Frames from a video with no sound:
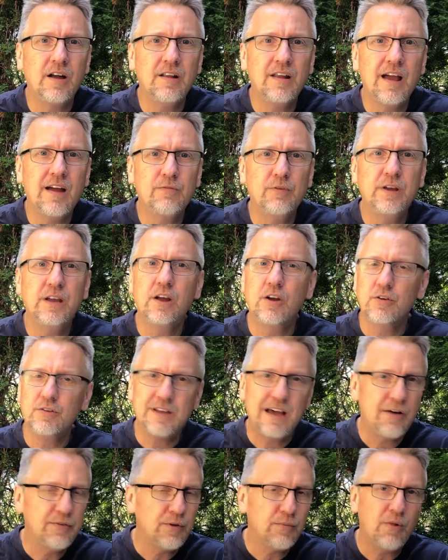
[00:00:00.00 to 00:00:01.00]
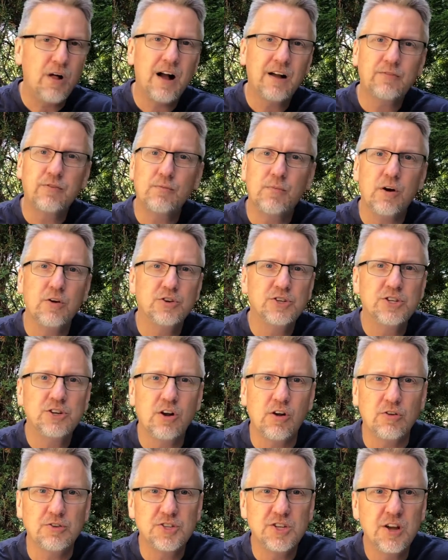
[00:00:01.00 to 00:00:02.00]
every year, down the block from our
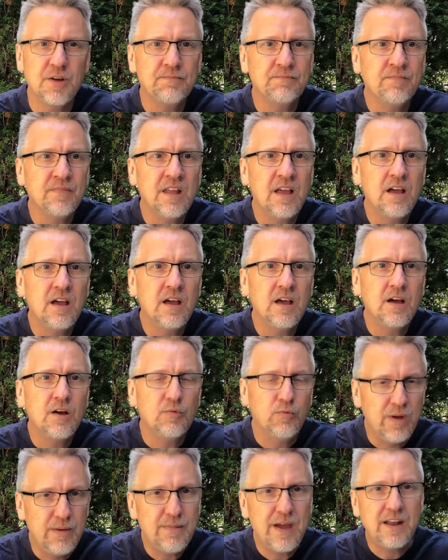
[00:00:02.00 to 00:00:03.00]
church, we made